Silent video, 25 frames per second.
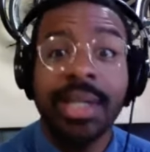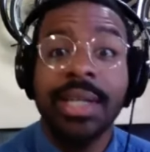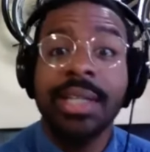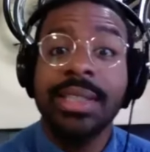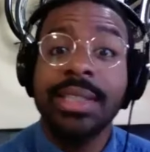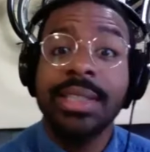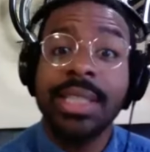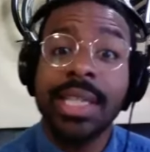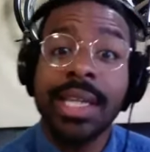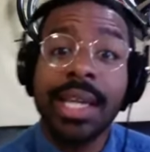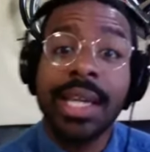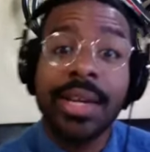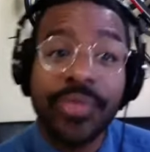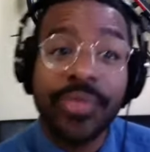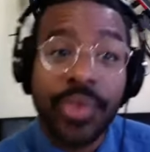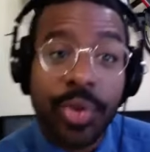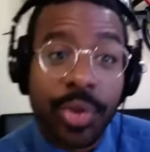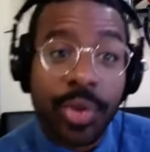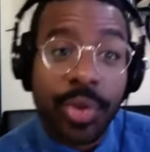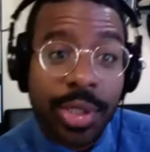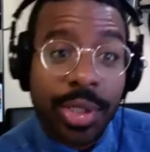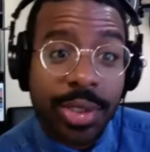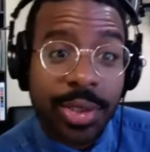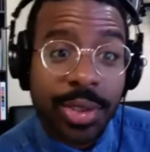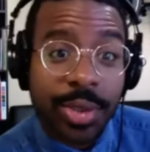See if you
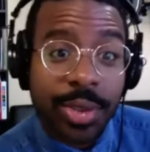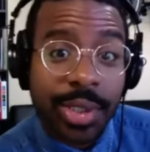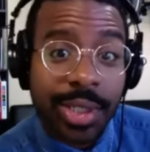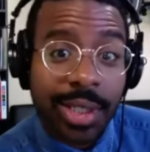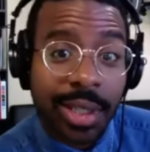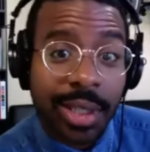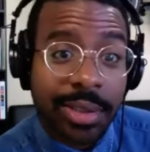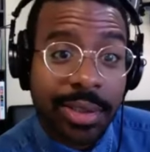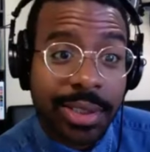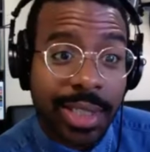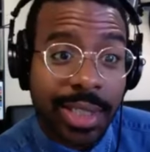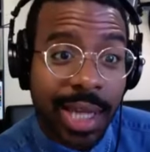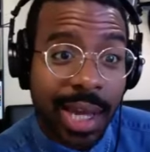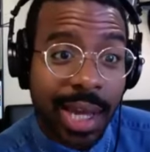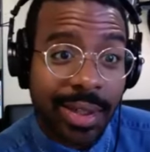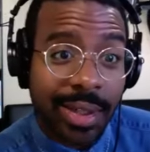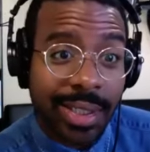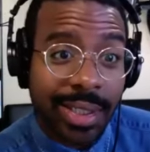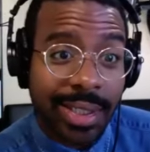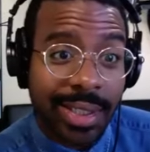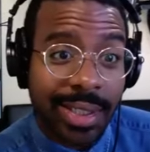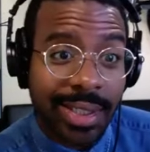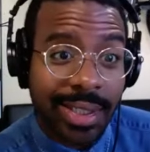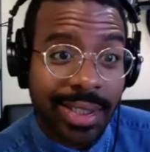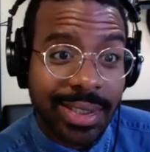can do it close to how
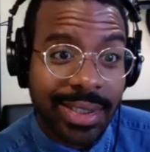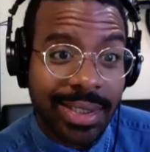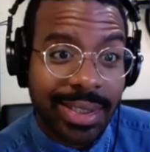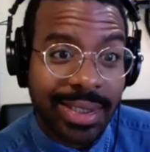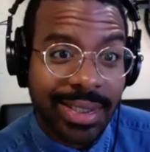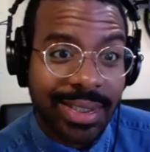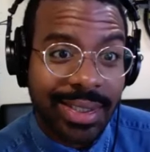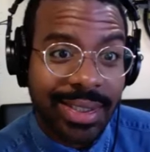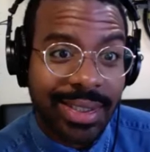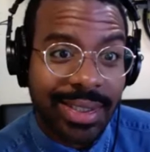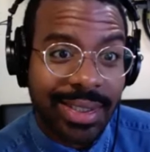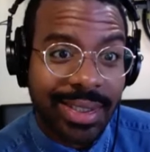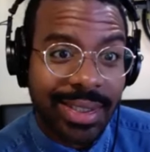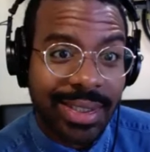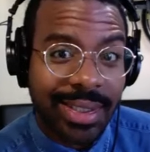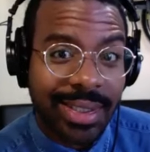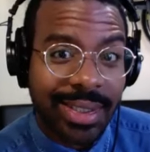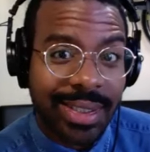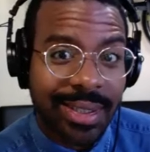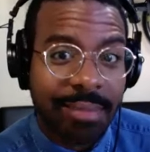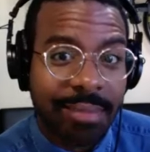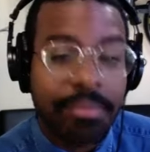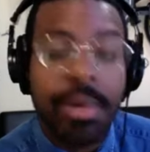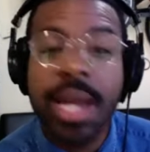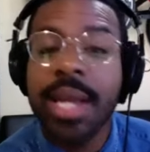he does it
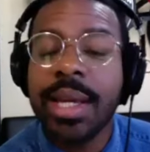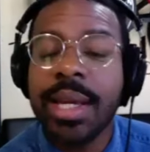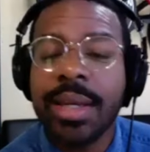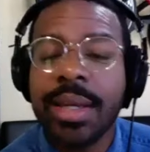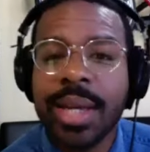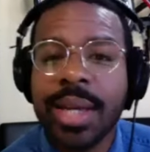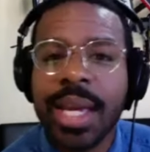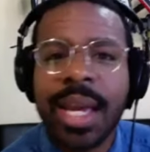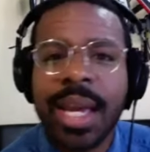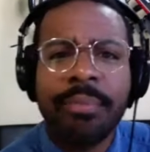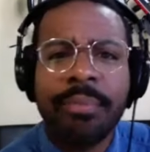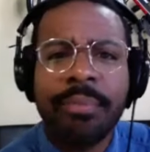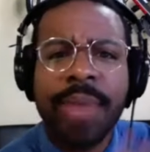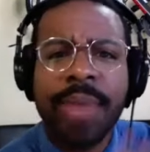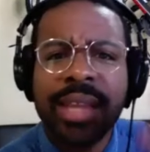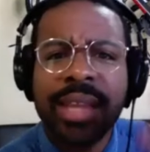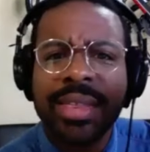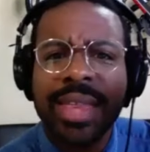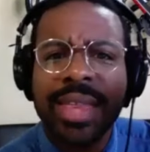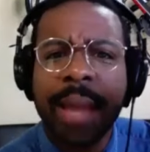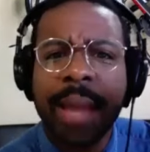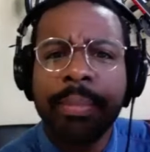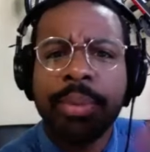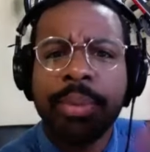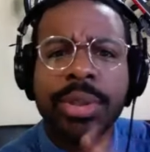make make
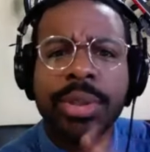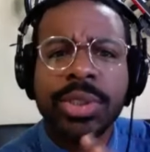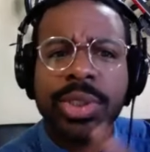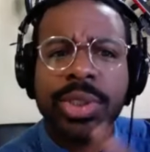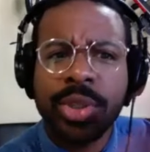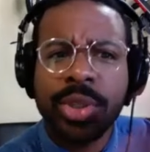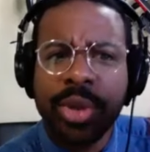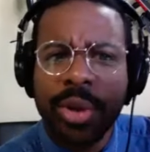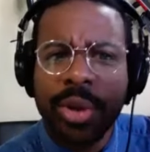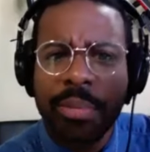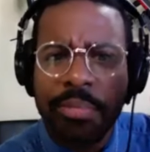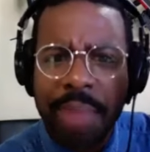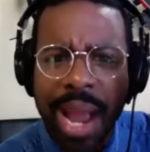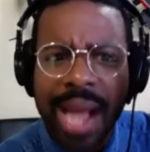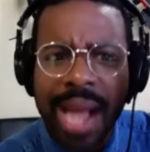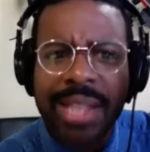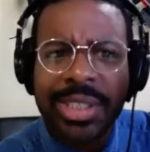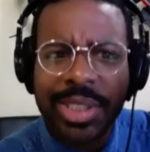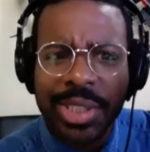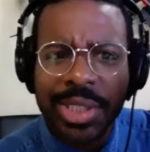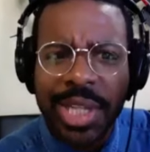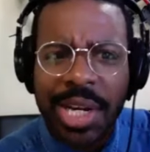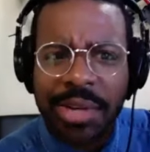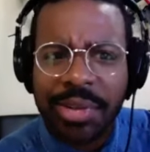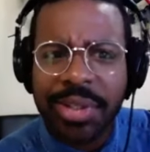that person your
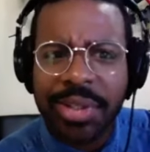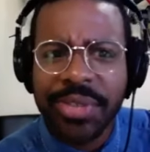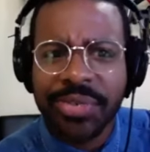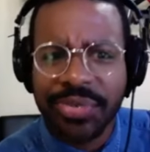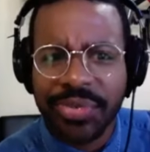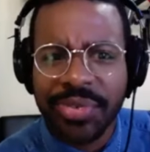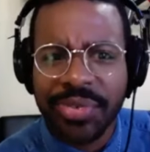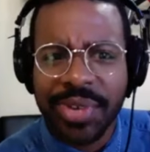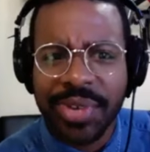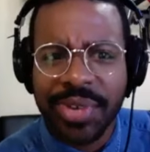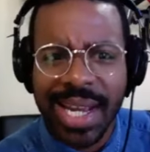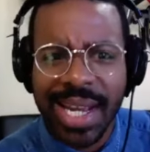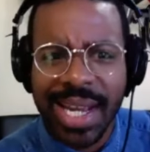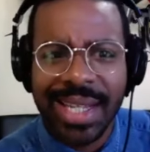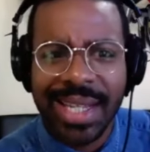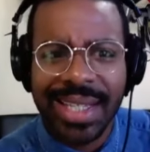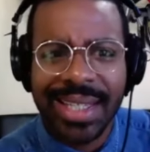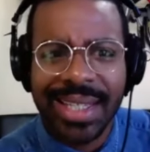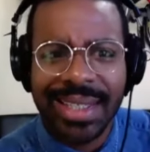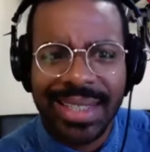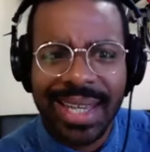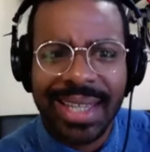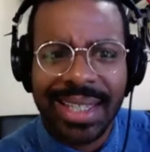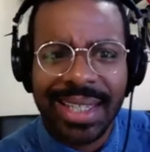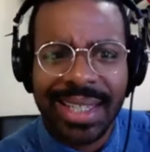imaginary friend
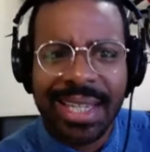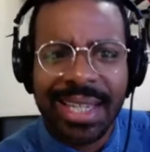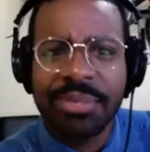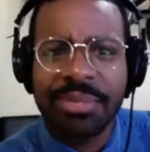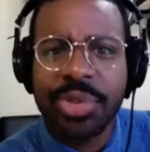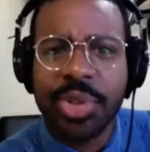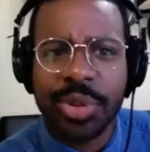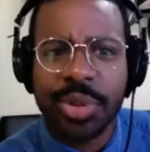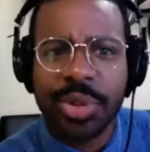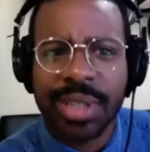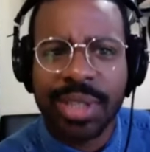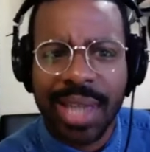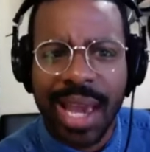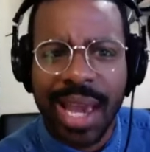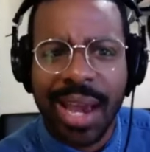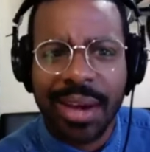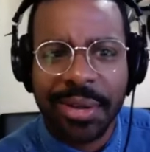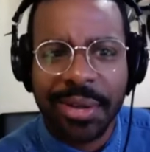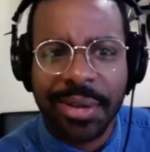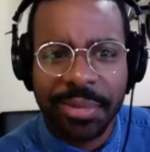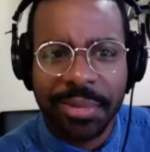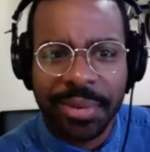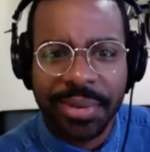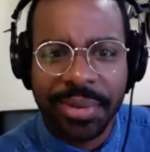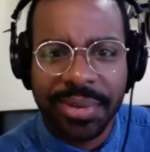that keeps you
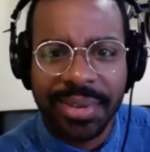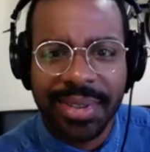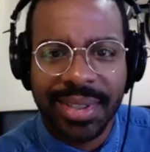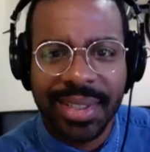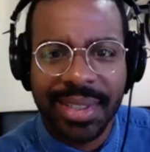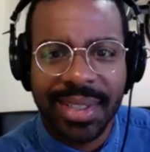accountable